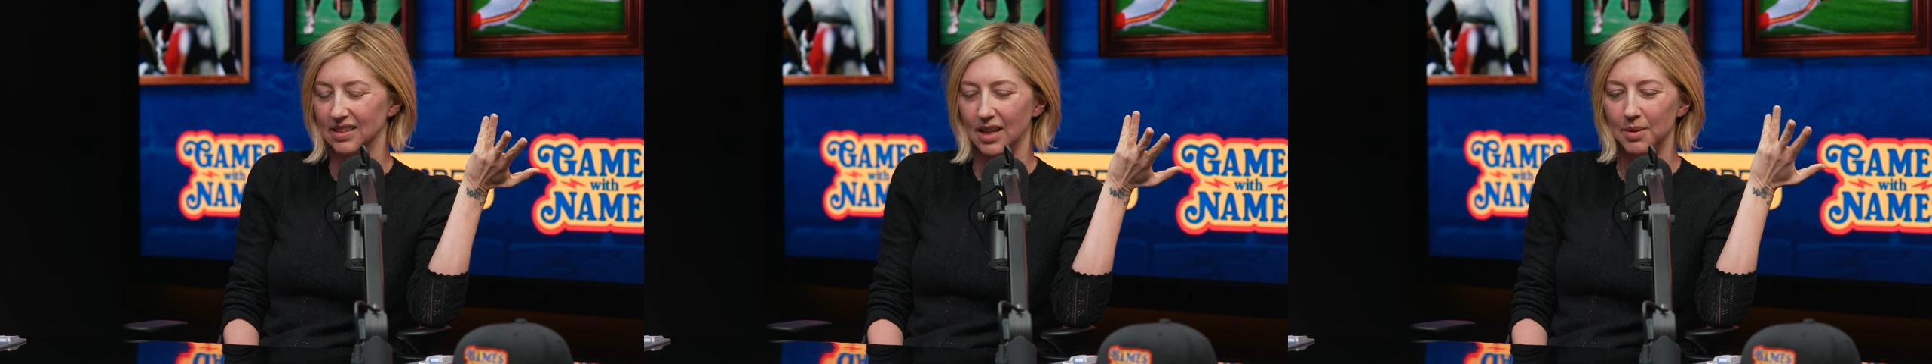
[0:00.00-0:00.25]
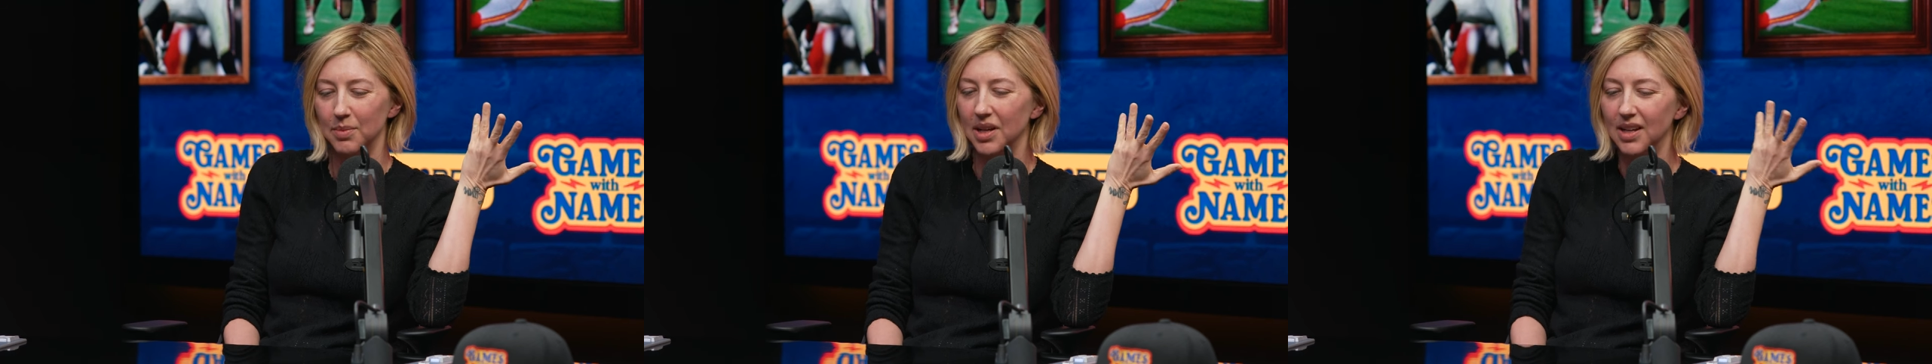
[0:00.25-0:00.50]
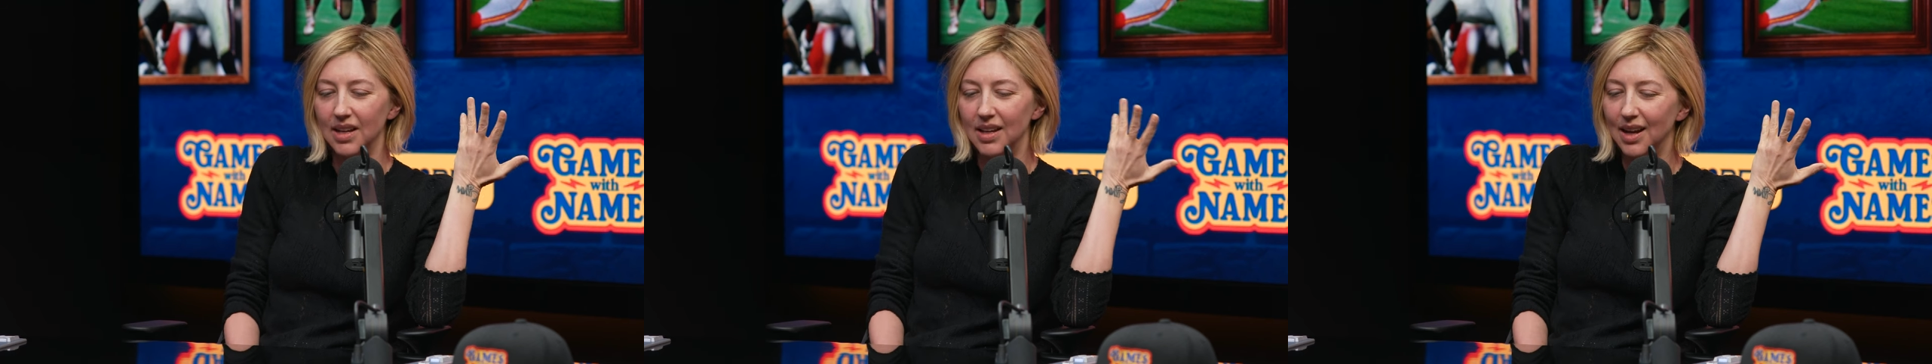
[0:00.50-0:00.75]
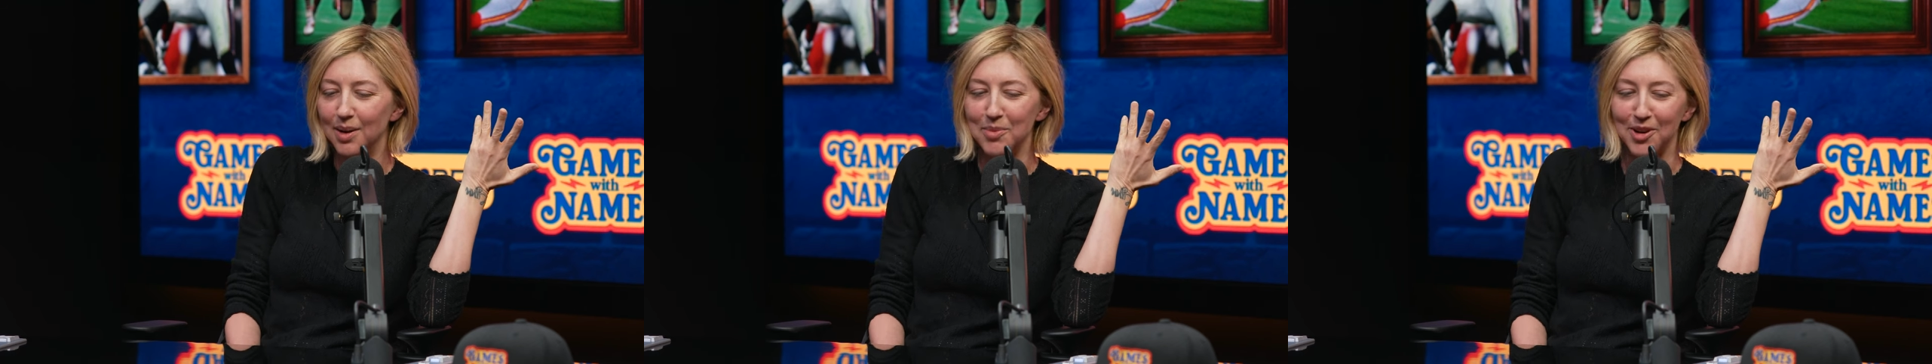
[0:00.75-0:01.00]
I'm
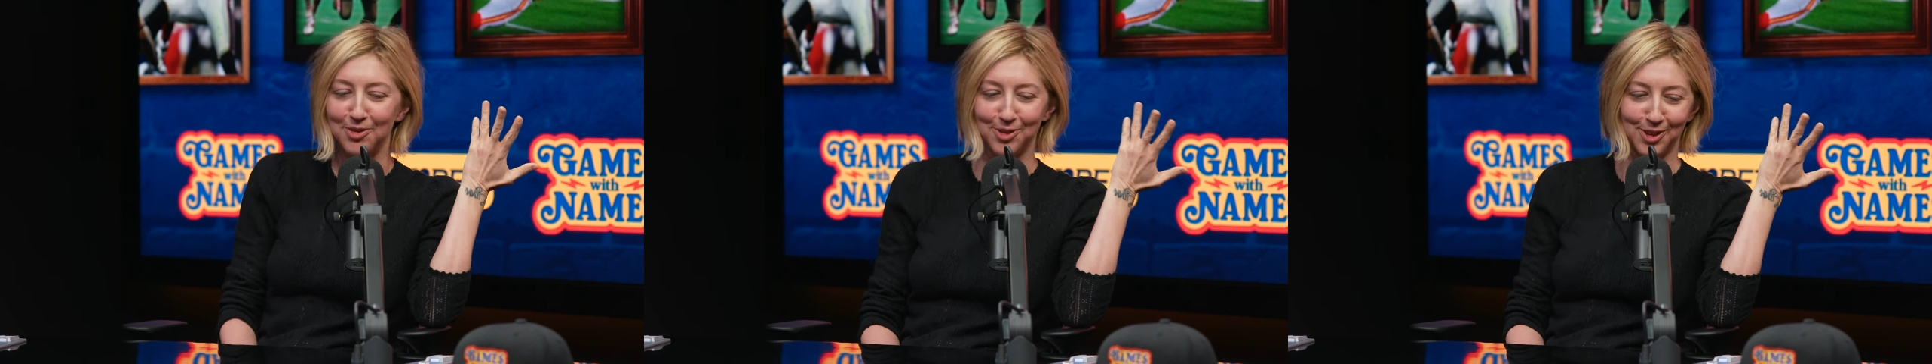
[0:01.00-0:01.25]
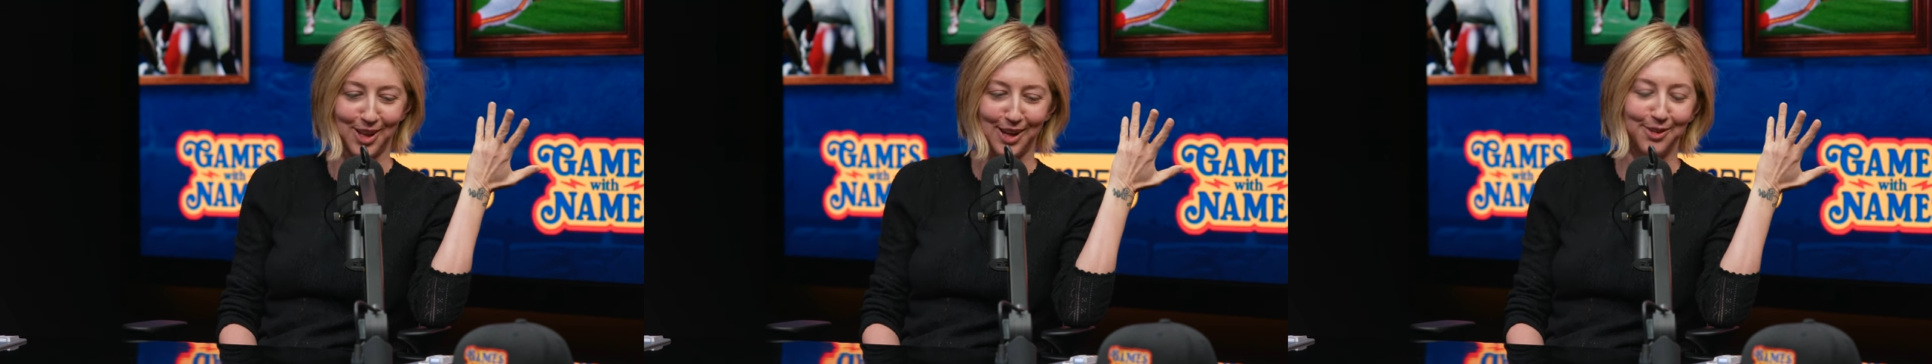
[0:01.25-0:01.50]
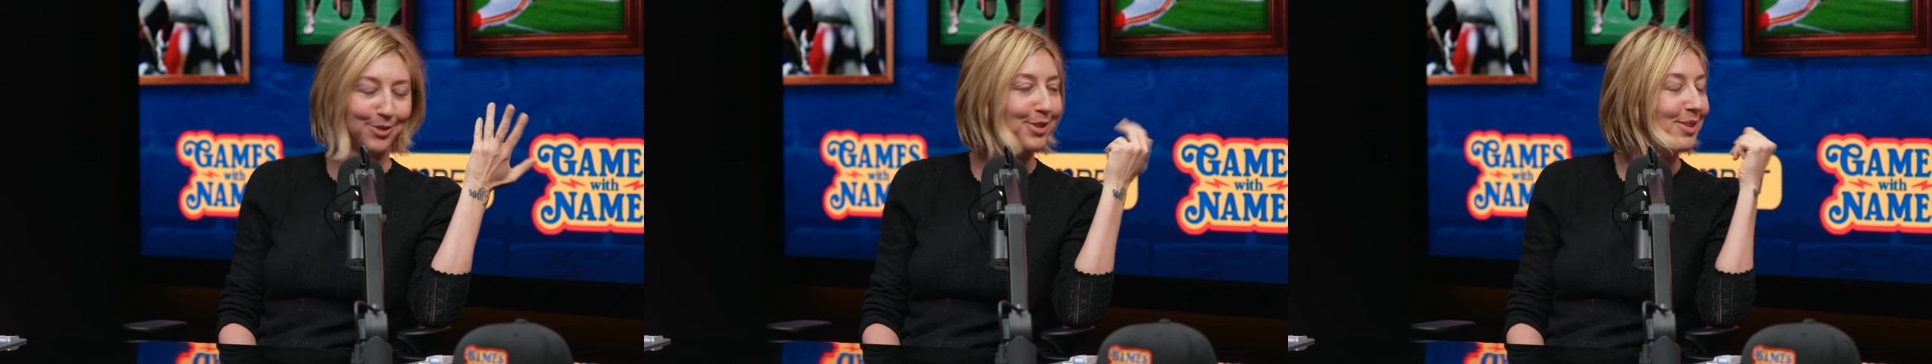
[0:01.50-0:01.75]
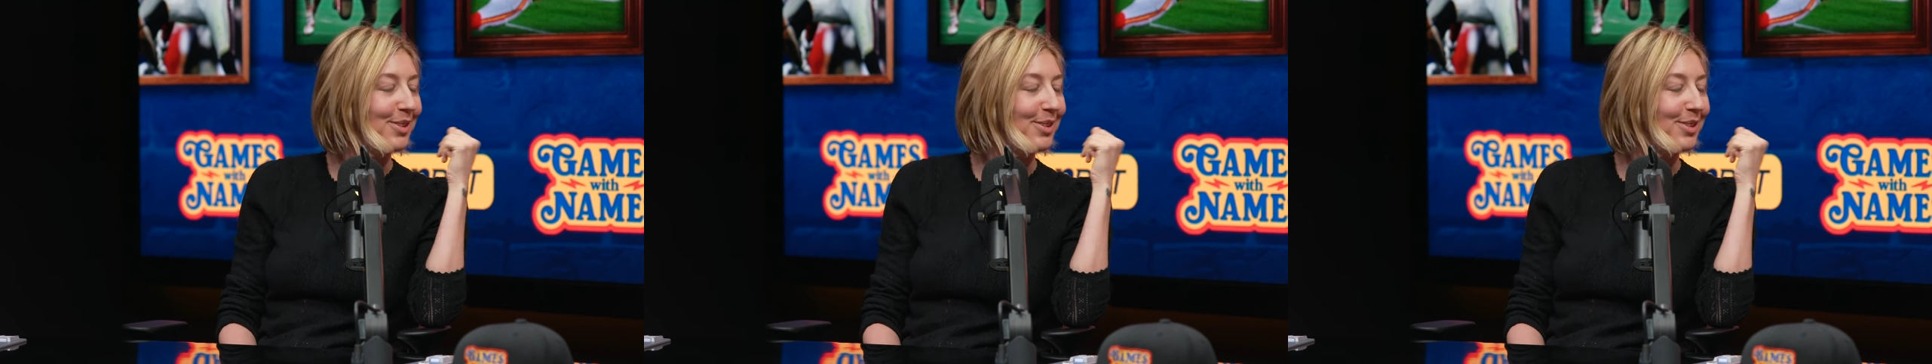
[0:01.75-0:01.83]
all for love.